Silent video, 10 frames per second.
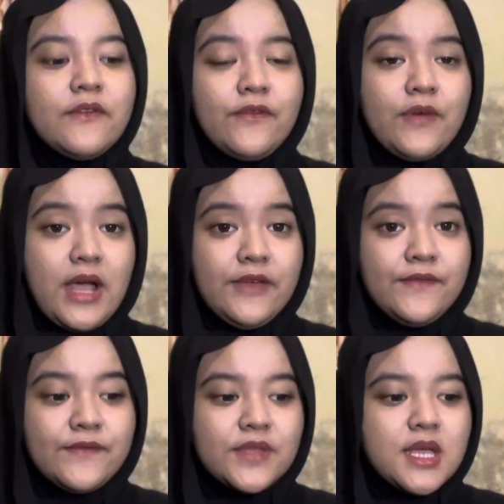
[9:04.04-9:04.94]
5.
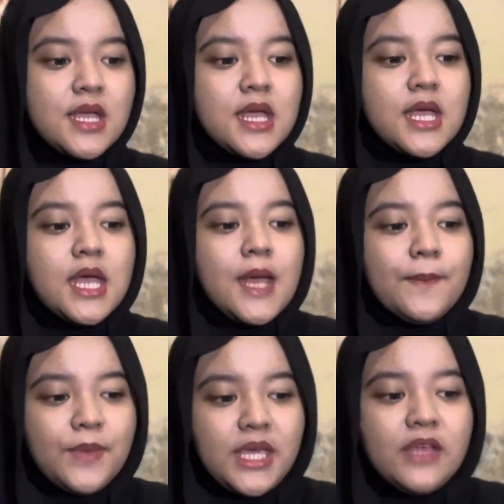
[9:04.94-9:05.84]

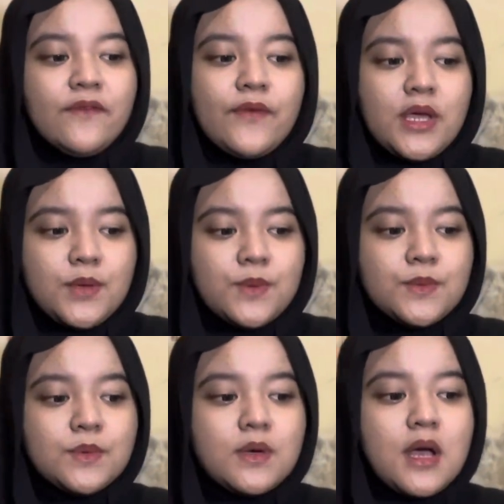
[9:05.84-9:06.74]
Being vague.
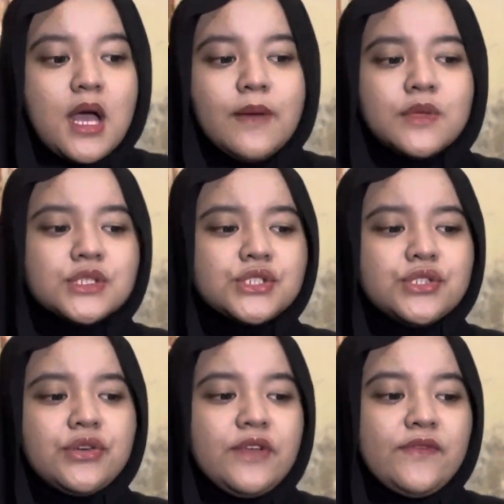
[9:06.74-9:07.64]
I'm not
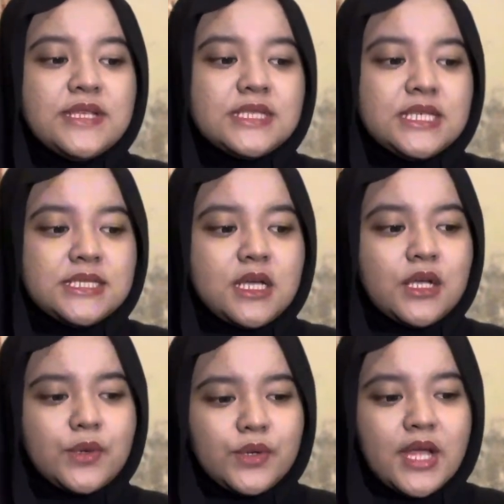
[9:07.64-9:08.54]
sure if this is a
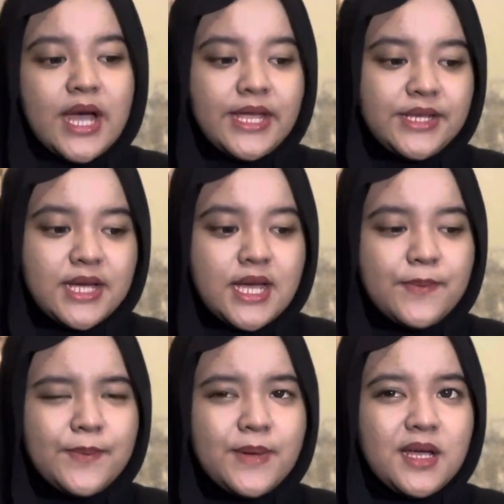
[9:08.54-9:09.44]
good idea,
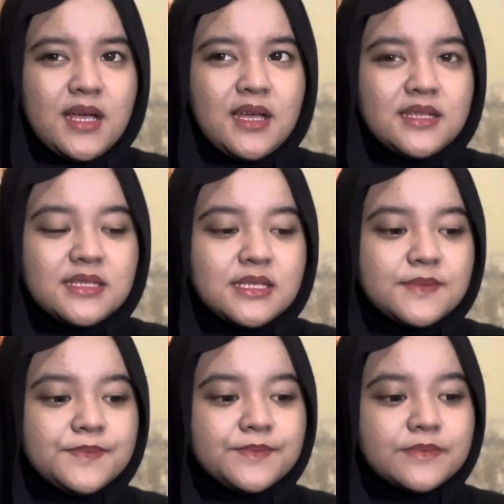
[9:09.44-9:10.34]
but
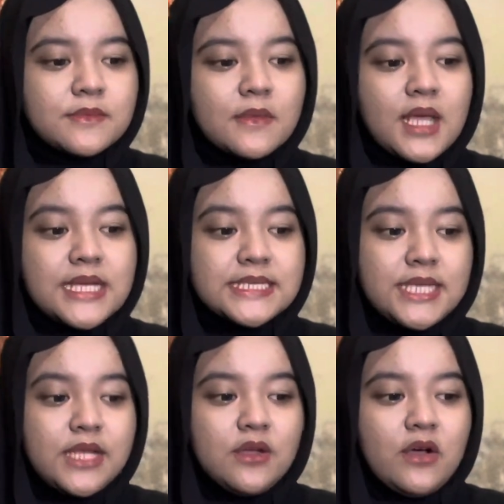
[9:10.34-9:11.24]

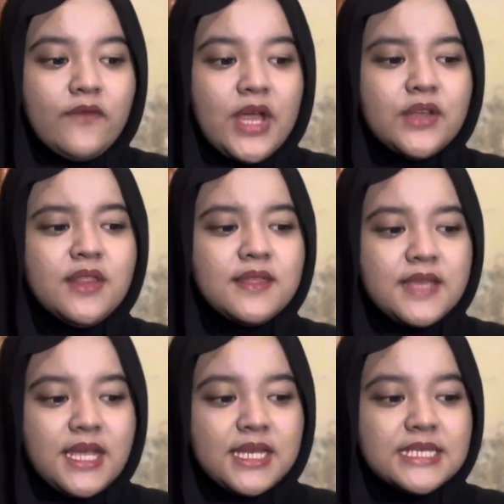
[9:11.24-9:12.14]
instead of I don't
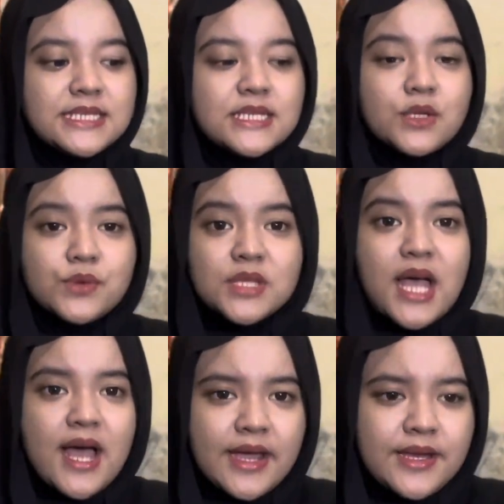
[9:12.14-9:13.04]
think this is a good
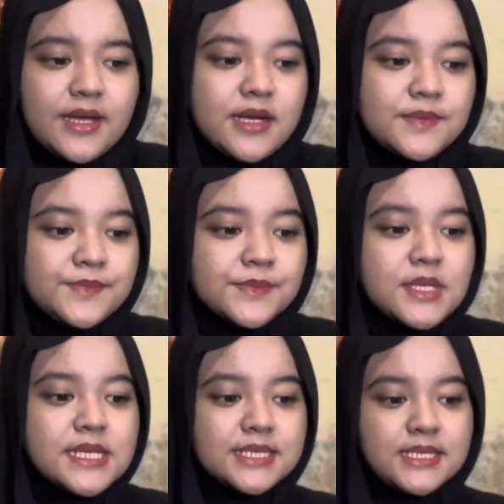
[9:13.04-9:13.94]
idea.
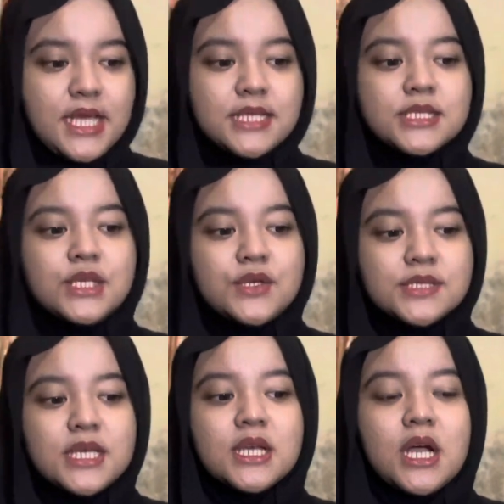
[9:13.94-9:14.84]
6.
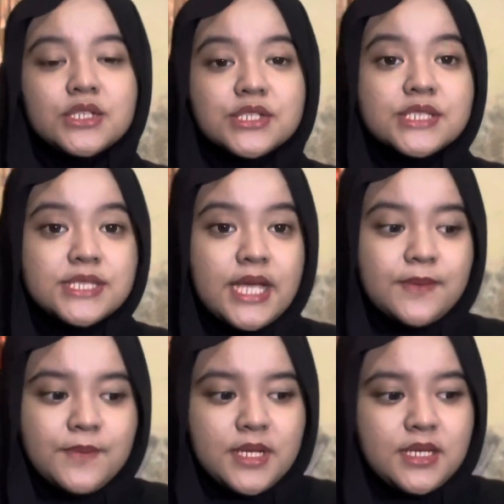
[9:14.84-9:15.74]
Using
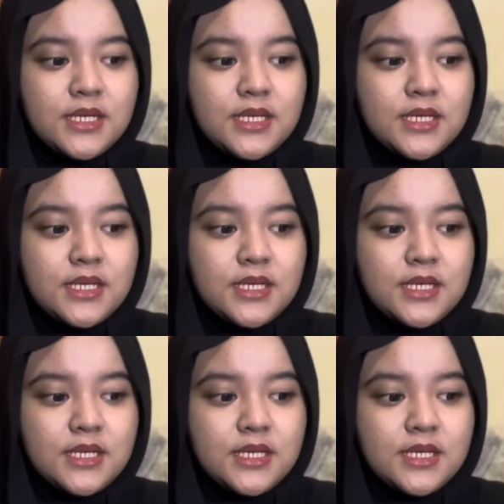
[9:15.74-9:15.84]
understatement.